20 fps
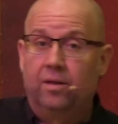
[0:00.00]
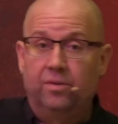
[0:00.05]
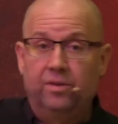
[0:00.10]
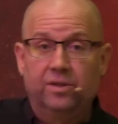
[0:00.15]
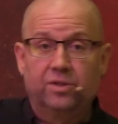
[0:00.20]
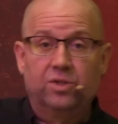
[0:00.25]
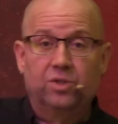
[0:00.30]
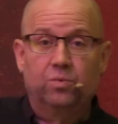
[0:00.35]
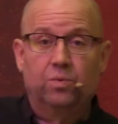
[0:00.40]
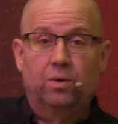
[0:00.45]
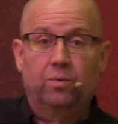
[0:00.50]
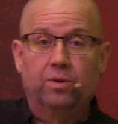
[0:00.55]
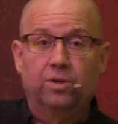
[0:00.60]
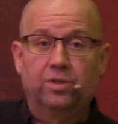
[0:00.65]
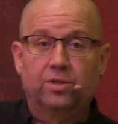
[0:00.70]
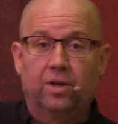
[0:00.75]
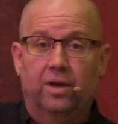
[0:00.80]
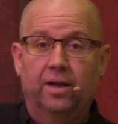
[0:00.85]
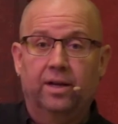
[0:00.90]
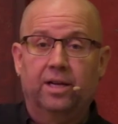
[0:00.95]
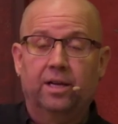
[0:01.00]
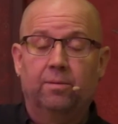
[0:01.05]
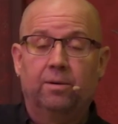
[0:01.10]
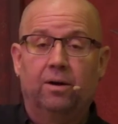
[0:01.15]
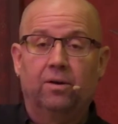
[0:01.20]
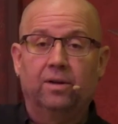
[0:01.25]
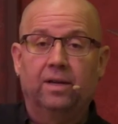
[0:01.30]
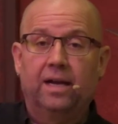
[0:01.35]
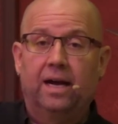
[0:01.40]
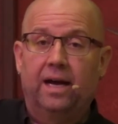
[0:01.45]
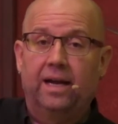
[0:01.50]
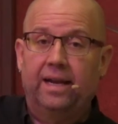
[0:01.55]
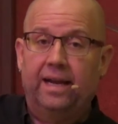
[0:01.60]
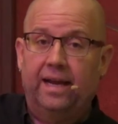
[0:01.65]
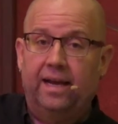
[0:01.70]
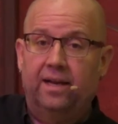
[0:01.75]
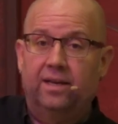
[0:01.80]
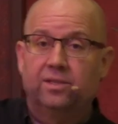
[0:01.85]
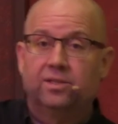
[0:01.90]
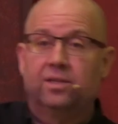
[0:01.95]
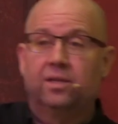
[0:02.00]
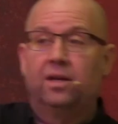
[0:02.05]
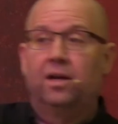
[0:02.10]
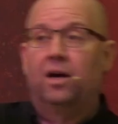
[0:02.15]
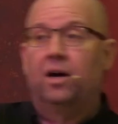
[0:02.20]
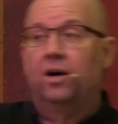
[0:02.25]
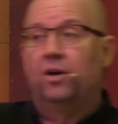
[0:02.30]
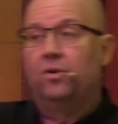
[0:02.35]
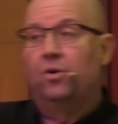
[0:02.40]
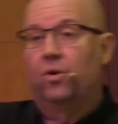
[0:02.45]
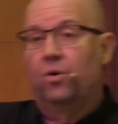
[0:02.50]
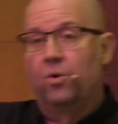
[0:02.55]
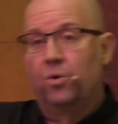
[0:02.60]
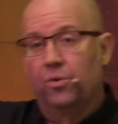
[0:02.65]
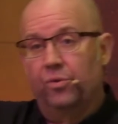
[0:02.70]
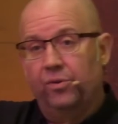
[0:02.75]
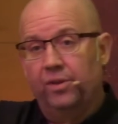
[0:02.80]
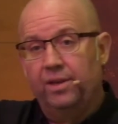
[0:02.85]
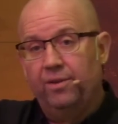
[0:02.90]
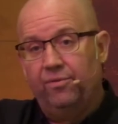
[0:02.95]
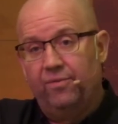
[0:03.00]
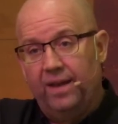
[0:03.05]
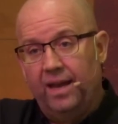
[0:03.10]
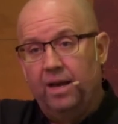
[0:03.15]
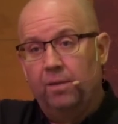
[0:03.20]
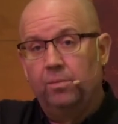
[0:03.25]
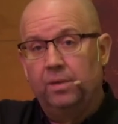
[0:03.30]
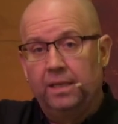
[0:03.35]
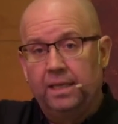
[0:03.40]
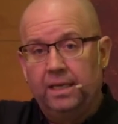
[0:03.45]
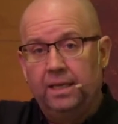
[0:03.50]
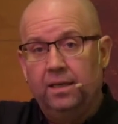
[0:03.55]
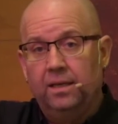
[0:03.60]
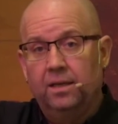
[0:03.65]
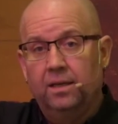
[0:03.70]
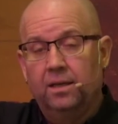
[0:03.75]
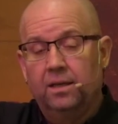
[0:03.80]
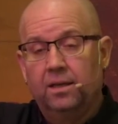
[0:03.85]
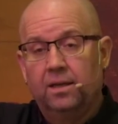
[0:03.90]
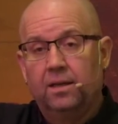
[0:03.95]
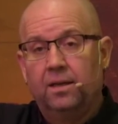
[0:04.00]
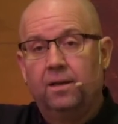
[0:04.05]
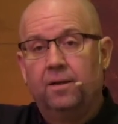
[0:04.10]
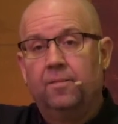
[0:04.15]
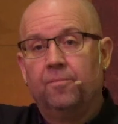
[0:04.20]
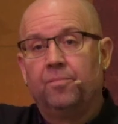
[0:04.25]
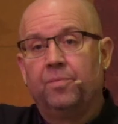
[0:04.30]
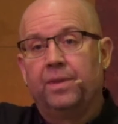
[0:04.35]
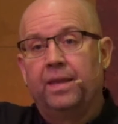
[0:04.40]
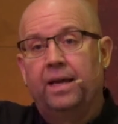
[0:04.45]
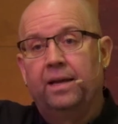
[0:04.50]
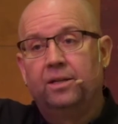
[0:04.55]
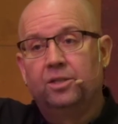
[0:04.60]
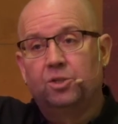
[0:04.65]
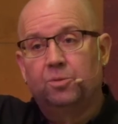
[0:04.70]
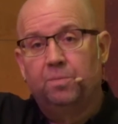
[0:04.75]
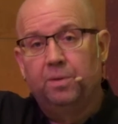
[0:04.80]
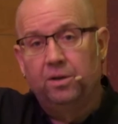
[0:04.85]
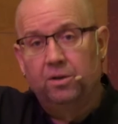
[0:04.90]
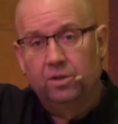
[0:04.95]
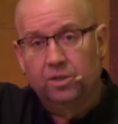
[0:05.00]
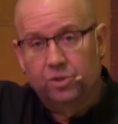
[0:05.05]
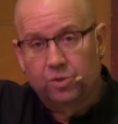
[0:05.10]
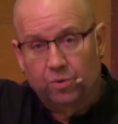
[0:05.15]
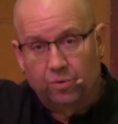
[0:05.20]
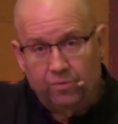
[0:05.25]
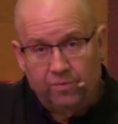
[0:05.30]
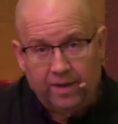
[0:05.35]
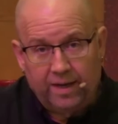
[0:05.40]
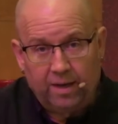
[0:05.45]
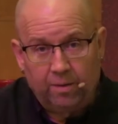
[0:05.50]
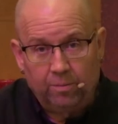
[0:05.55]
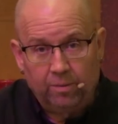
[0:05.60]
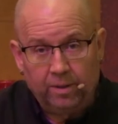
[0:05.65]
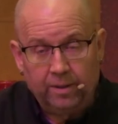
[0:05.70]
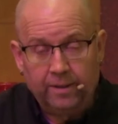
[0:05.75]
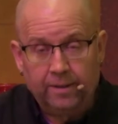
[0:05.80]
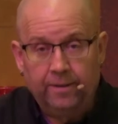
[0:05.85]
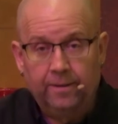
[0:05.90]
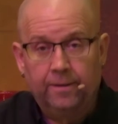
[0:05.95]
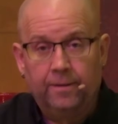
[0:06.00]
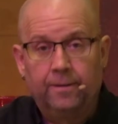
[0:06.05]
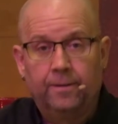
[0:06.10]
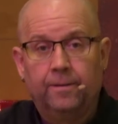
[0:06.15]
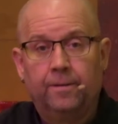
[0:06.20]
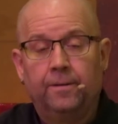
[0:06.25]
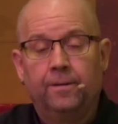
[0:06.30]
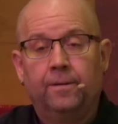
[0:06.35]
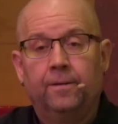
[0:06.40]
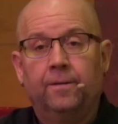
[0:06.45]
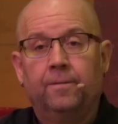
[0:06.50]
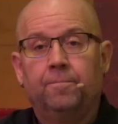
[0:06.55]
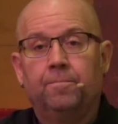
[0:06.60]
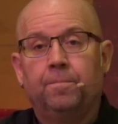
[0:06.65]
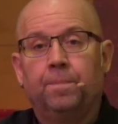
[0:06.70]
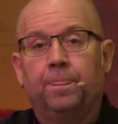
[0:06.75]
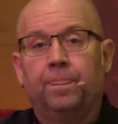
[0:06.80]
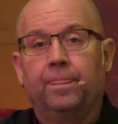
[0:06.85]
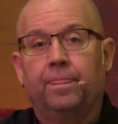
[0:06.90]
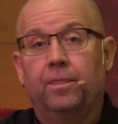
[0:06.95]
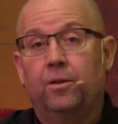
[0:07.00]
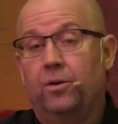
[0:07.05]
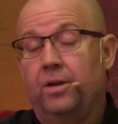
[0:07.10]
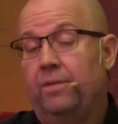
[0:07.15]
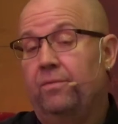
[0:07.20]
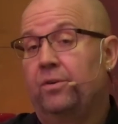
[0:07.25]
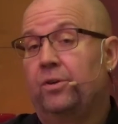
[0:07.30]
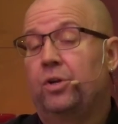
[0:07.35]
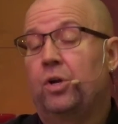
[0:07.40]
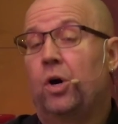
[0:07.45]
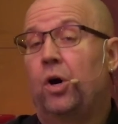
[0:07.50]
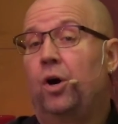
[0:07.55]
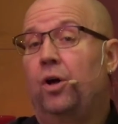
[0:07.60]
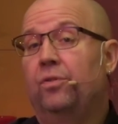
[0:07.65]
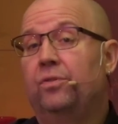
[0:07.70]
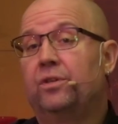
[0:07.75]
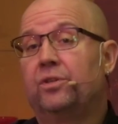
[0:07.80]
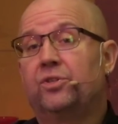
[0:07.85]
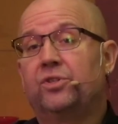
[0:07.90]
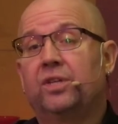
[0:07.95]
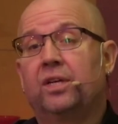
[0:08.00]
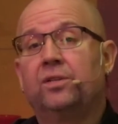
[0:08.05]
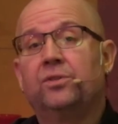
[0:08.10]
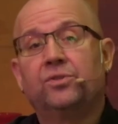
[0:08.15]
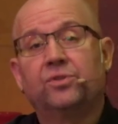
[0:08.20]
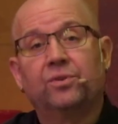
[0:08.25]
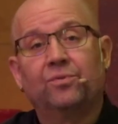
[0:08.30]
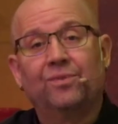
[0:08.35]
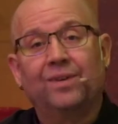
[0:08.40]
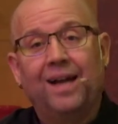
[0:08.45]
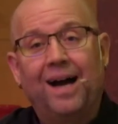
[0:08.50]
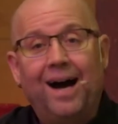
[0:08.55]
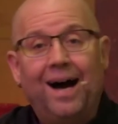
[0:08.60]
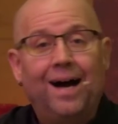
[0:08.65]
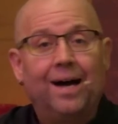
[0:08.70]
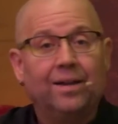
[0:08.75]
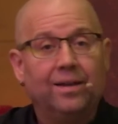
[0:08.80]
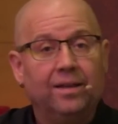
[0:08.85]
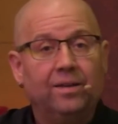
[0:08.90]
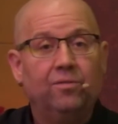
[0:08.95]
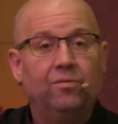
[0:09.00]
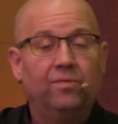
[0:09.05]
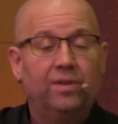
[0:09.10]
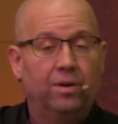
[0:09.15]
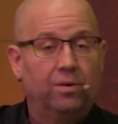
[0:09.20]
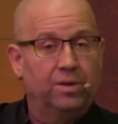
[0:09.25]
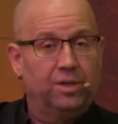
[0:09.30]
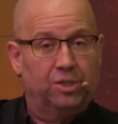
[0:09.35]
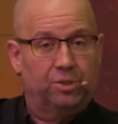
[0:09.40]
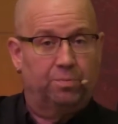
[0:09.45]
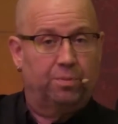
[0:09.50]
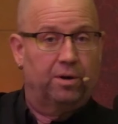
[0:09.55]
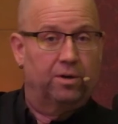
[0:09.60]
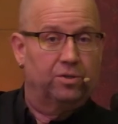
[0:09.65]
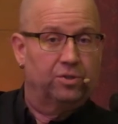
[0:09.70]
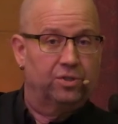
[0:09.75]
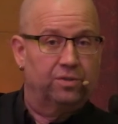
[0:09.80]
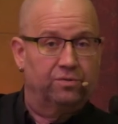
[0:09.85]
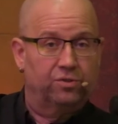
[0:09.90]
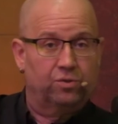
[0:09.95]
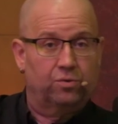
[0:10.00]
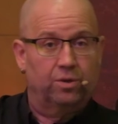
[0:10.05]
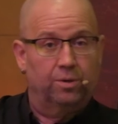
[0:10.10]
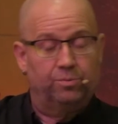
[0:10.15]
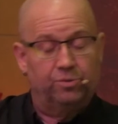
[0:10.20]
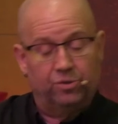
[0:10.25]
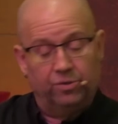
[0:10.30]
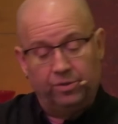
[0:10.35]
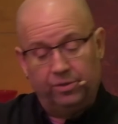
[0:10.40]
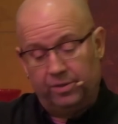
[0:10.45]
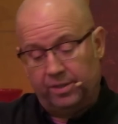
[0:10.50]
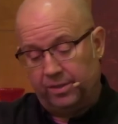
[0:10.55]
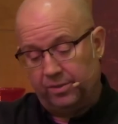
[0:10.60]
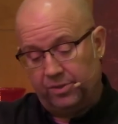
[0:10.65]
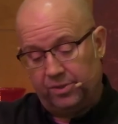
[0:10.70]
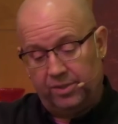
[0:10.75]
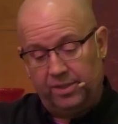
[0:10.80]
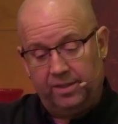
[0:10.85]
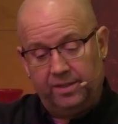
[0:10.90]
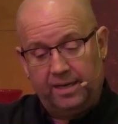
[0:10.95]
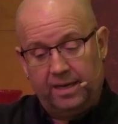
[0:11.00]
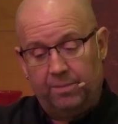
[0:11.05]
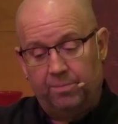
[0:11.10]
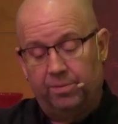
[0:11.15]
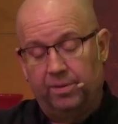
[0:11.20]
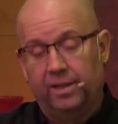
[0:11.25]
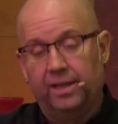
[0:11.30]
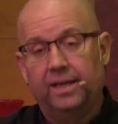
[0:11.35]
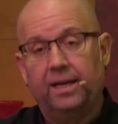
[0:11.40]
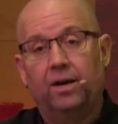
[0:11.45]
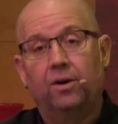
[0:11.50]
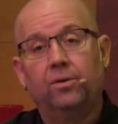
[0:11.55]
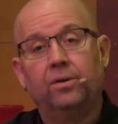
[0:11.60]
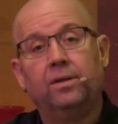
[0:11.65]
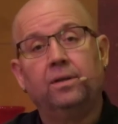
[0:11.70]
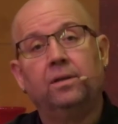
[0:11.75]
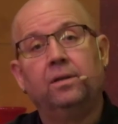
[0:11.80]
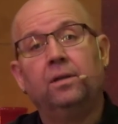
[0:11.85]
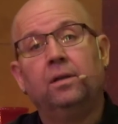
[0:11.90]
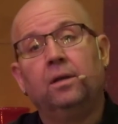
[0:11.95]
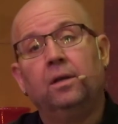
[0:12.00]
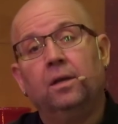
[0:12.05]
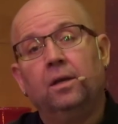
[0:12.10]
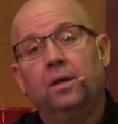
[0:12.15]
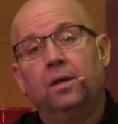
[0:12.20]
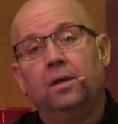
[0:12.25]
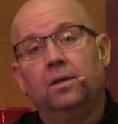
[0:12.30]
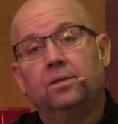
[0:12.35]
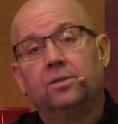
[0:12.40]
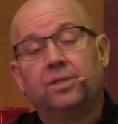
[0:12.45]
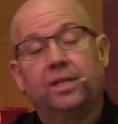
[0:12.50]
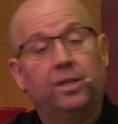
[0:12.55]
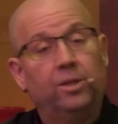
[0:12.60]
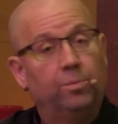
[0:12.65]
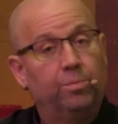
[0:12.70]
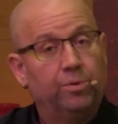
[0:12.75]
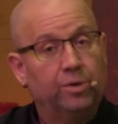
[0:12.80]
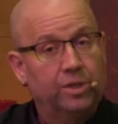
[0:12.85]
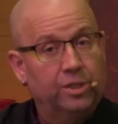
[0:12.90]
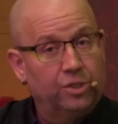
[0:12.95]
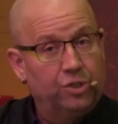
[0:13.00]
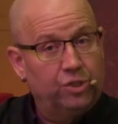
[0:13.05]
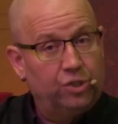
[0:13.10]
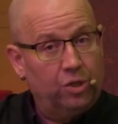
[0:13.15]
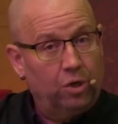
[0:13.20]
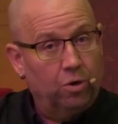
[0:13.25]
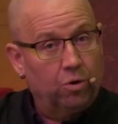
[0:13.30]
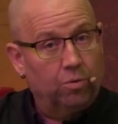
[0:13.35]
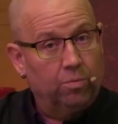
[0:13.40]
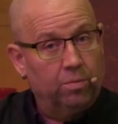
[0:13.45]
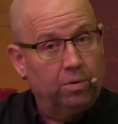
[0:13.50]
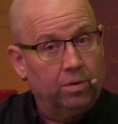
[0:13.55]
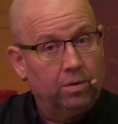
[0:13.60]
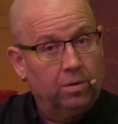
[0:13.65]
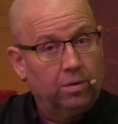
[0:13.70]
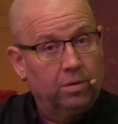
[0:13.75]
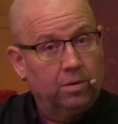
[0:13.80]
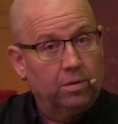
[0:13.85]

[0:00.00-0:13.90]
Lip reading: This is what we're talking about. God has an earthly family and a spiritual family. They're even called the sons of God in various parts of Scripture. You can see that play out in, say, the book of Job.